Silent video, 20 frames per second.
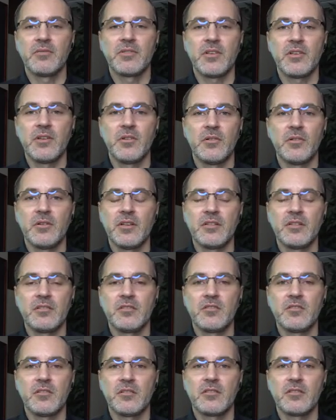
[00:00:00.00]
so
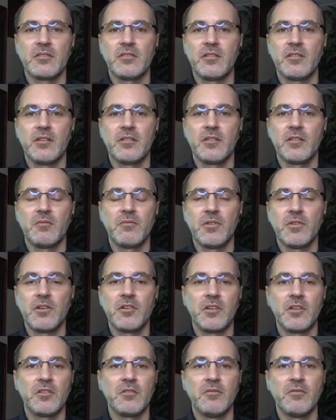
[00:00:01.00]
it's a
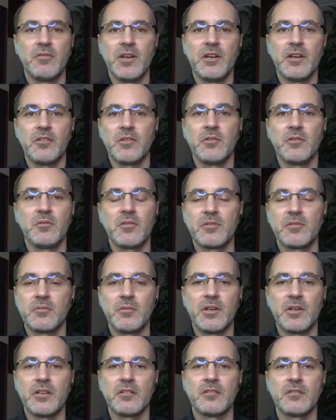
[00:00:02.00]
very good value as
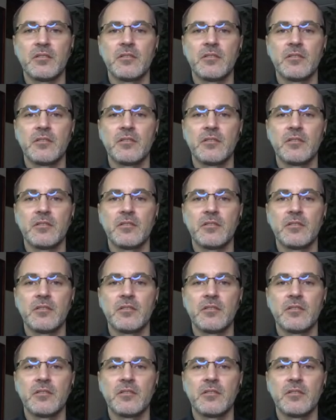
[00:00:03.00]
well.